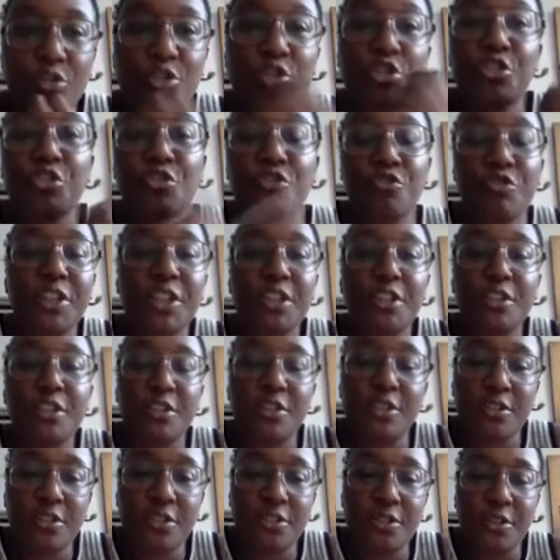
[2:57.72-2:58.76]

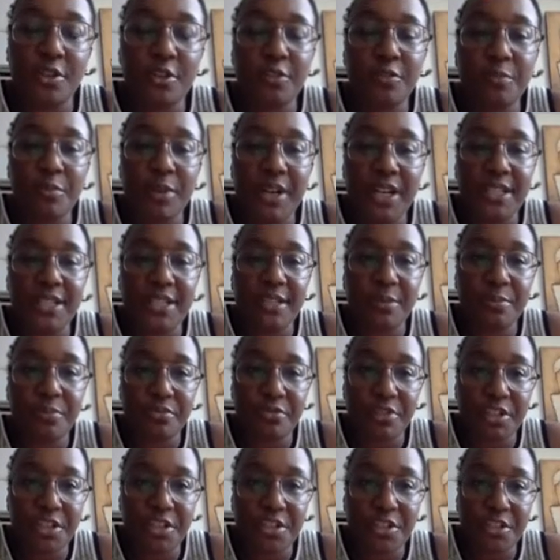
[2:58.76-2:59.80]
triggers of my
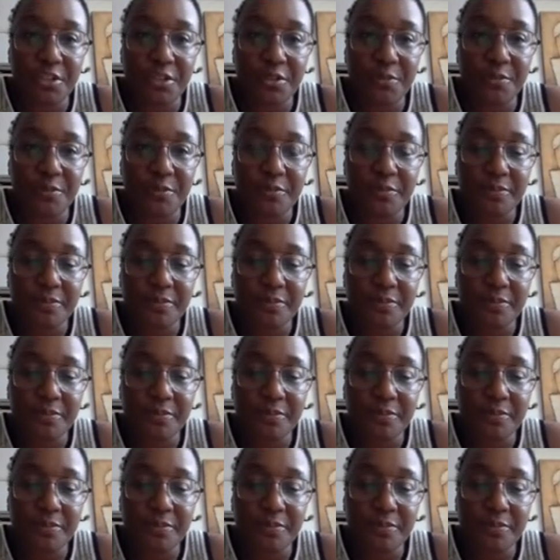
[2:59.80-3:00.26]
depression.